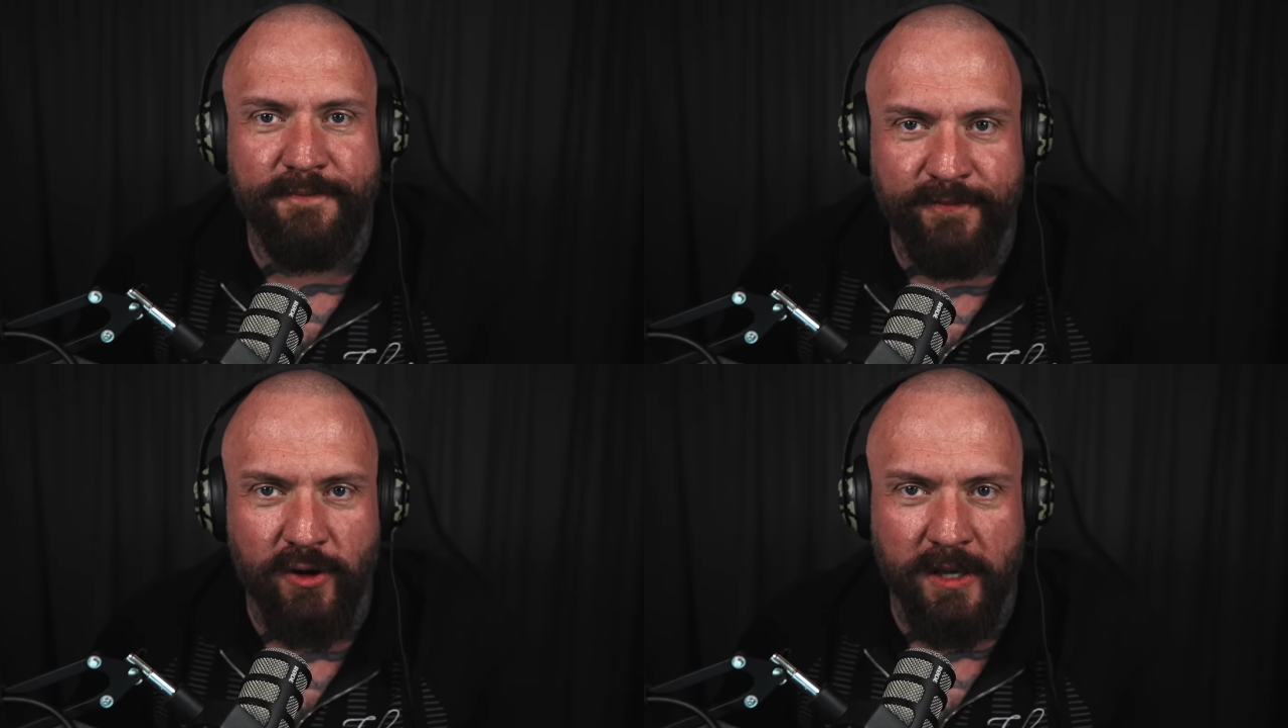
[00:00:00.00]

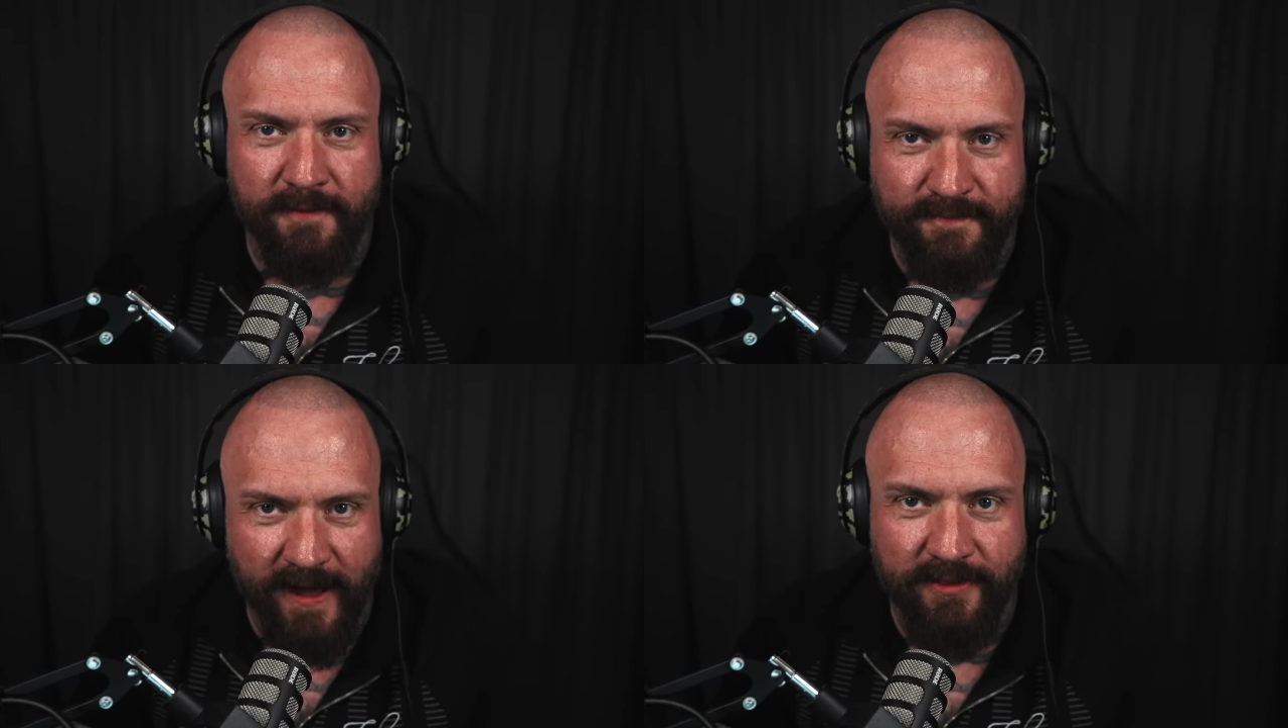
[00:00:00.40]
fucking
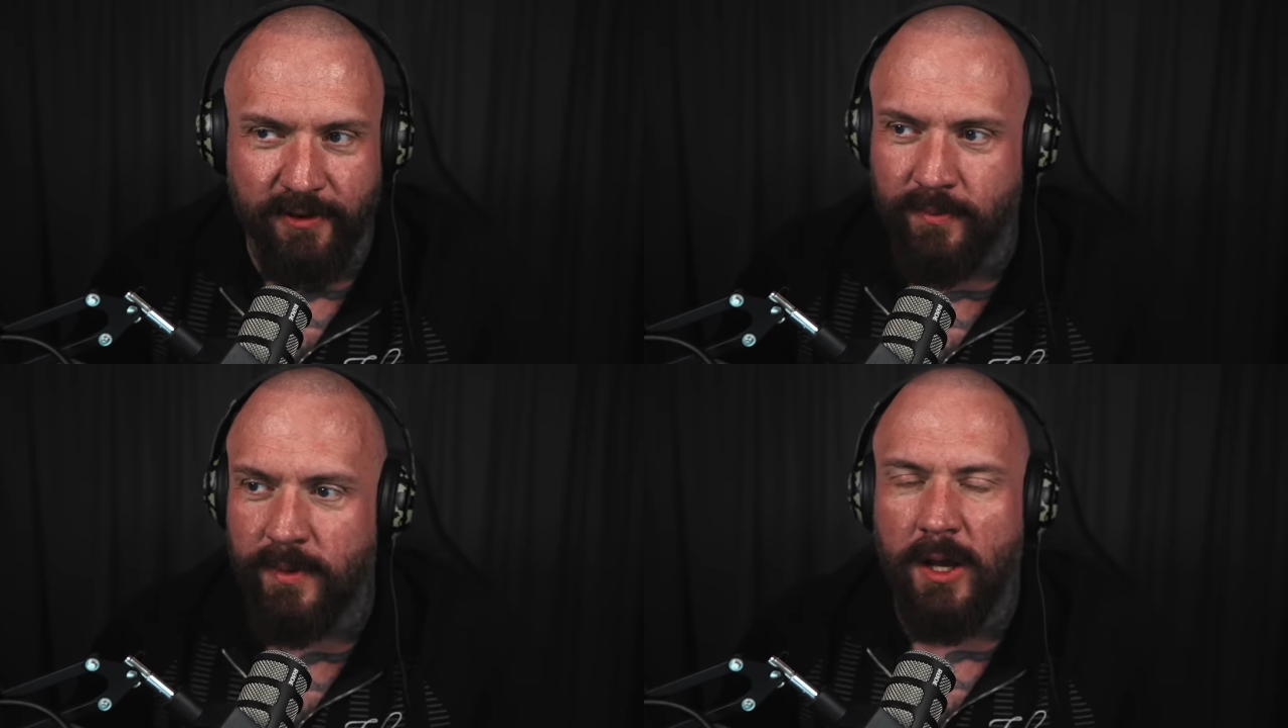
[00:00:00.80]

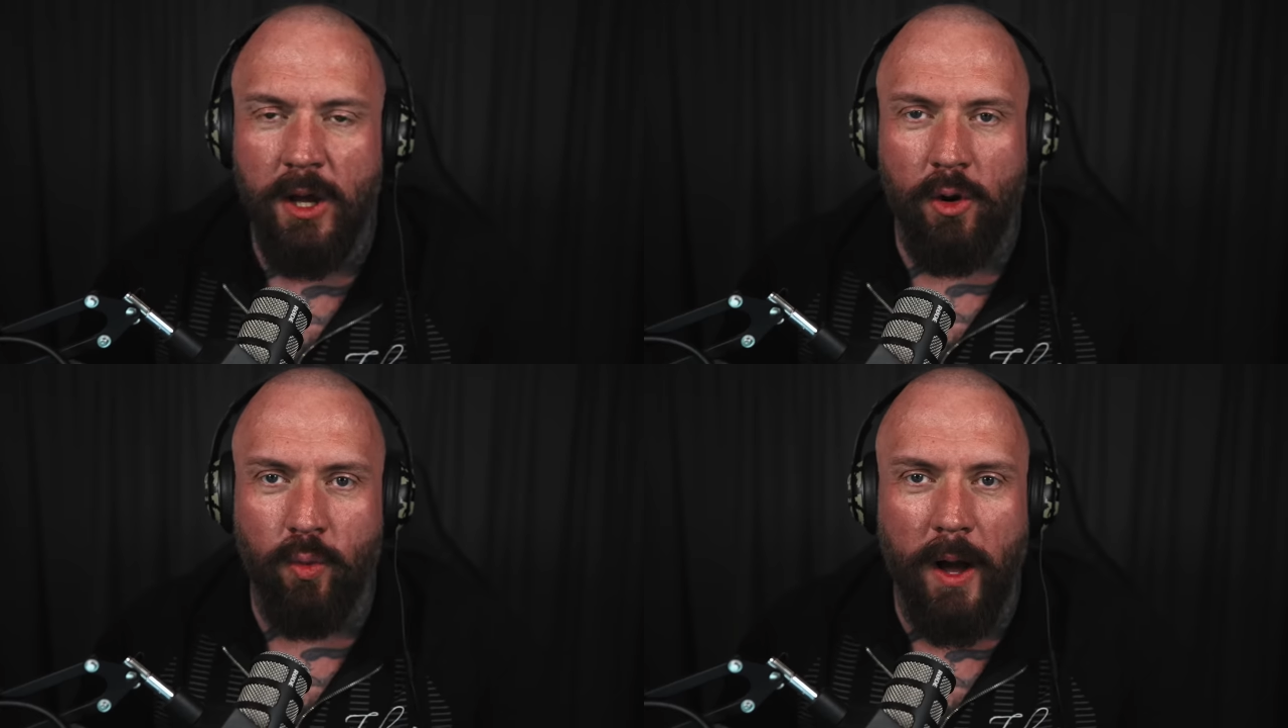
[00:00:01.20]
fathom
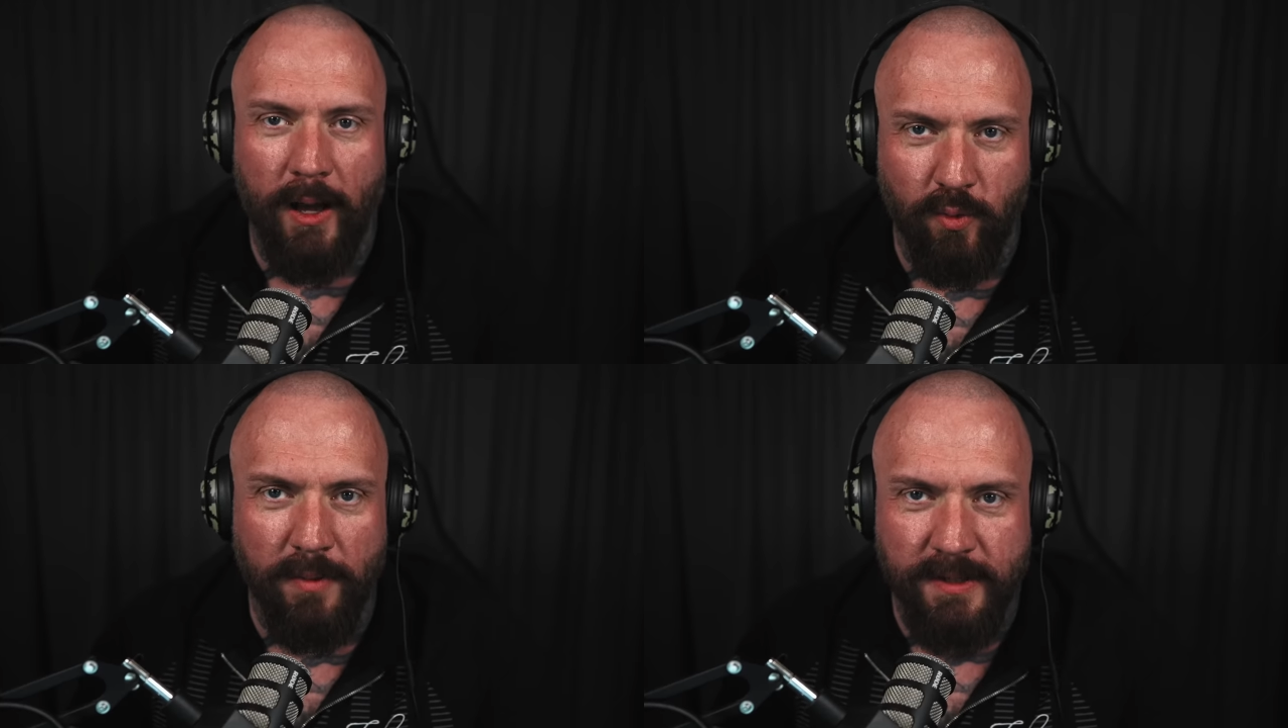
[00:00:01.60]
why
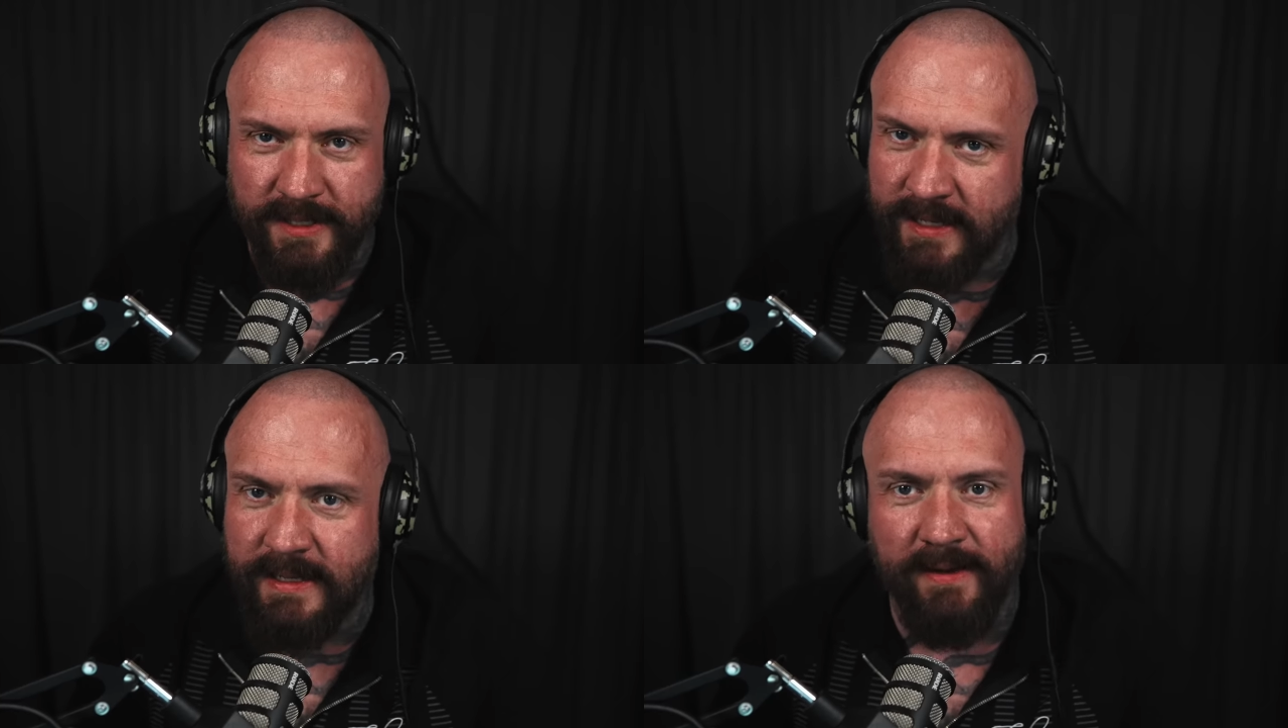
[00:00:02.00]
women
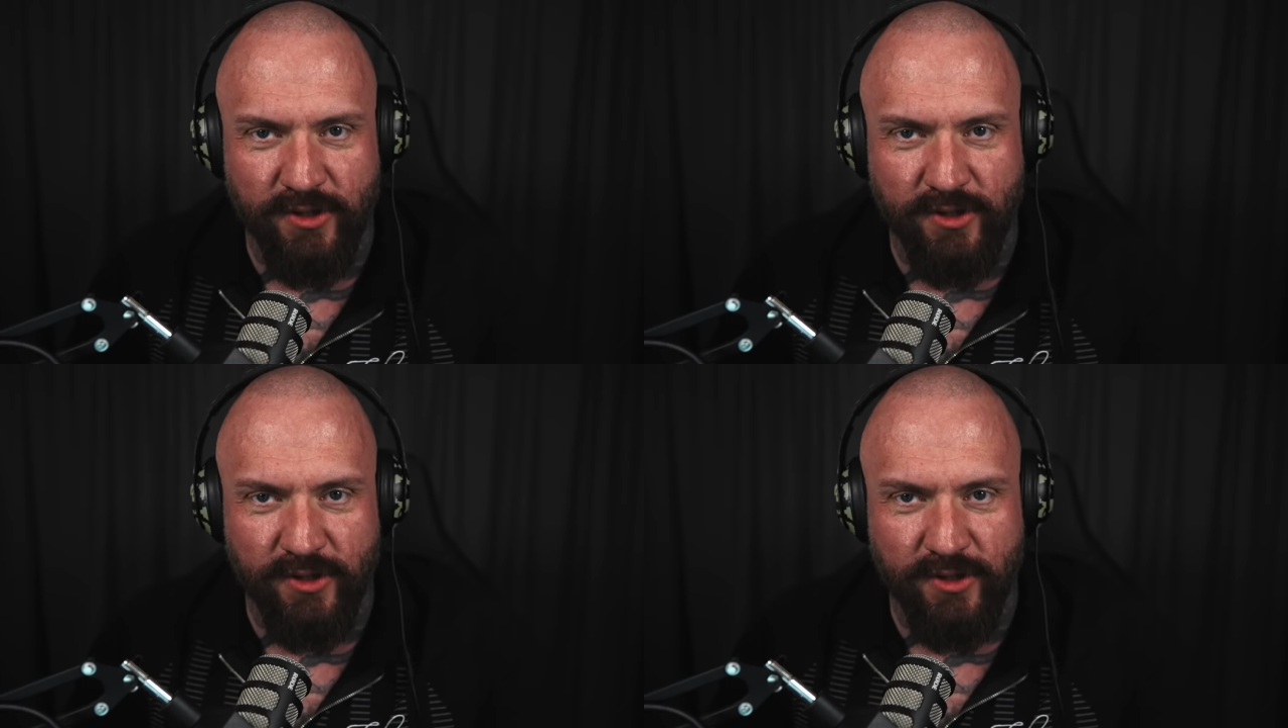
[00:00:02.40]
didn't give a